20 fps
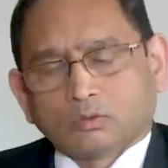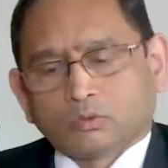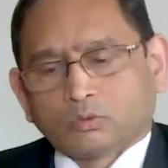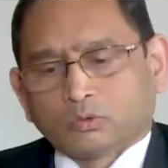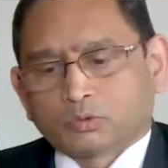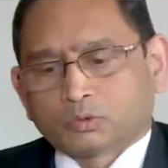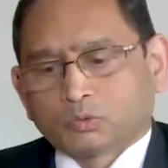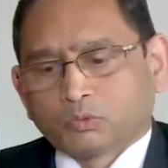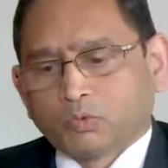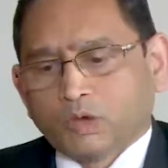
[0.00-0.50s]

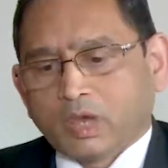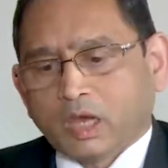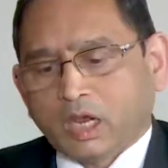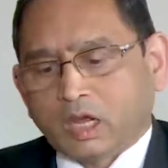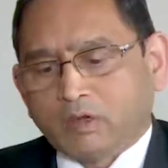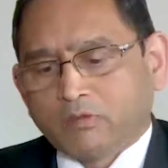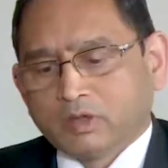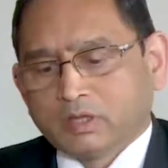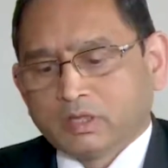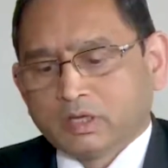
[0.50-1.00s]
So we are
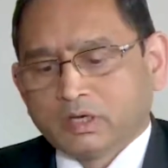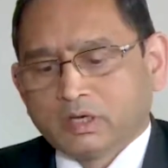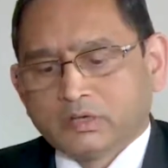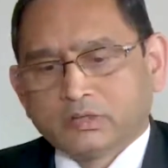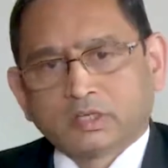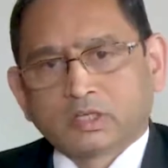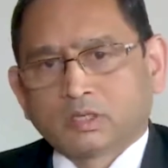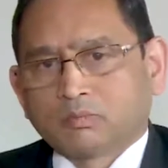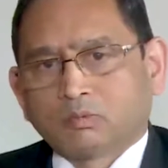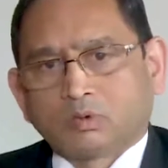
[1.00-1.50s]
having the
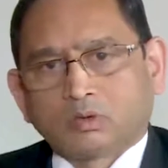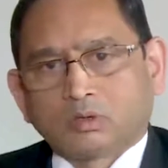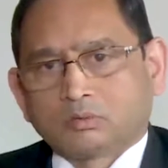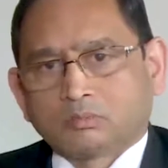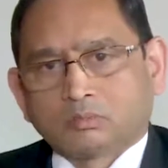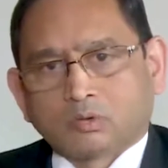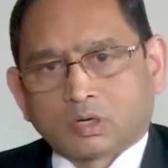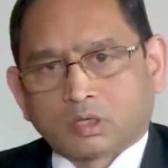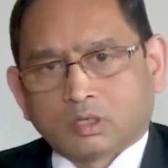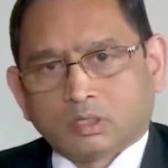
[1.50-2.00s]
digital
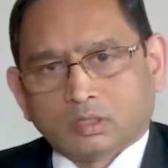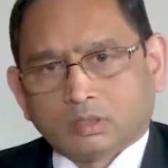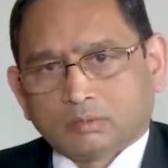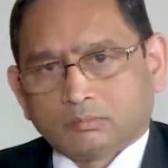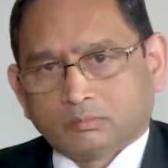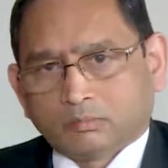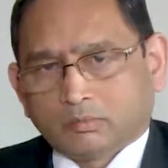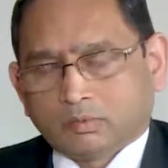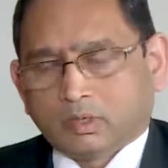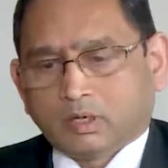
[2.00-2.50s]
model.
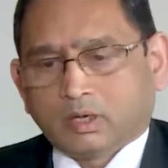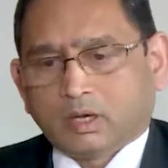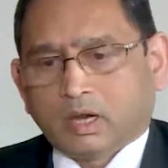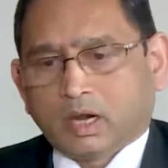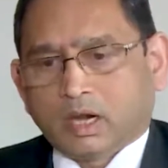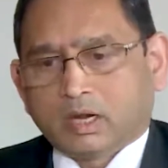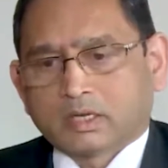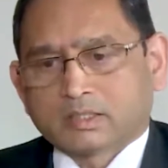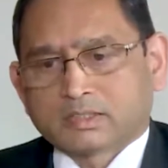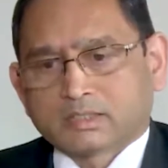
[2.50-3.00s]

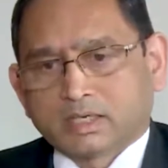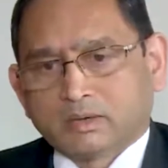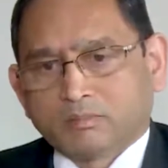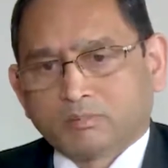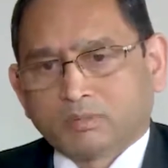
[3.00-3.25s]
At the same